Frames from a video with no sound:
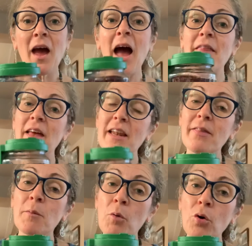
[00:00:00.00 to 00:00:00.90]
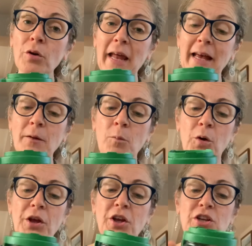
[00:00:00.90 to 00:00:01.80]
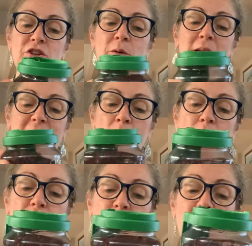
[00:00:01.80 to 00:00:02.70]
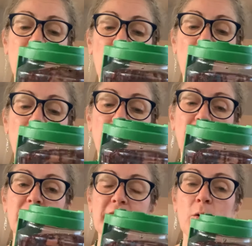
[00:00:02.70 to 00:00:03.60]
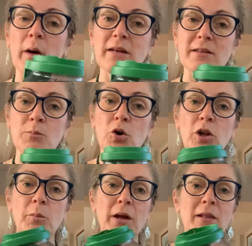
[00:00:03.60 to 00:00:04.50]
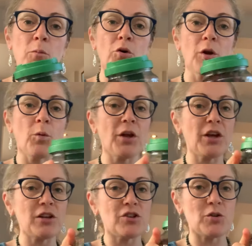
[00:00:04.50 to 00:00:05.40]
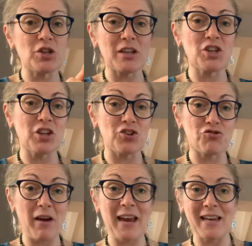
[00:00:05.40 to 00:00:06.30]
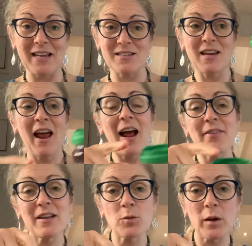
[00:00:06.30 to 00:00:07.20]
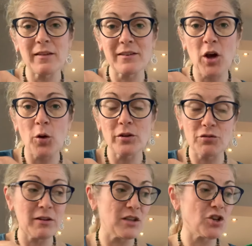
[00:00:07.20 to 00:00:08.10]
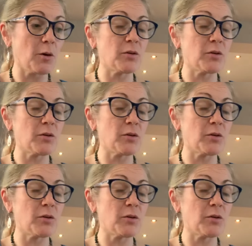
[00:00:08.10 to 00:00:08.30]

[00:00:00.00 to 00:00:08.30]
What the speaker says: And then in the morning, what you're going to do is, I won't do it at the moment because they're quite small, but in the morning what you're going to do is you're actually going to drain it. And that's why these holes are in the top.